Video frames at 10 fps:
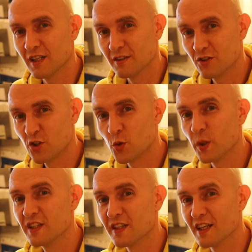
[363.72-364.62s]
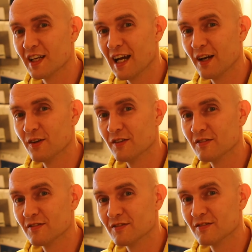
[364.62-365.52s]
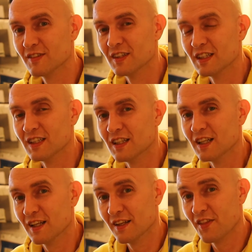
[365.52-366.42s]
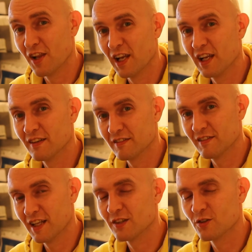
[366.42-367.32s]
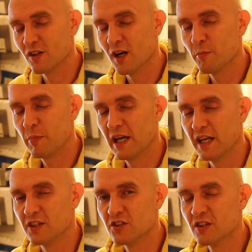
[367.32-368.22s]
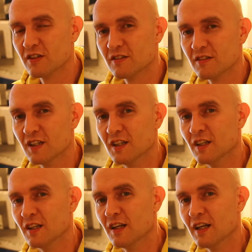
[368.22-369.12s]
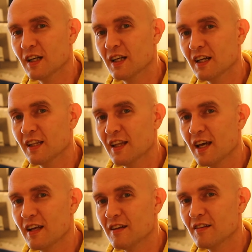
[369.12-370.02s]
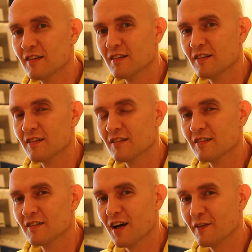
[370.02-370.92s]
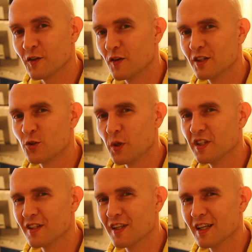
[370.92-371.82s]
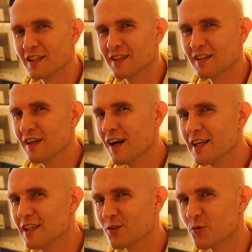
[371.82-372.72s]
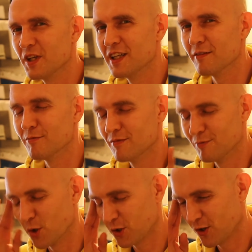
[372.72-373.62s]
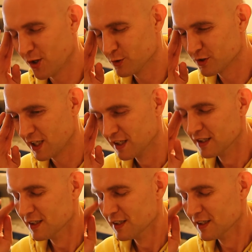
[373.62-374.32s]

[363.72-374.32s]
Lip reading: I tweeted it out, the link to that page, and then after I tweeted, then I said I need to read it more closely.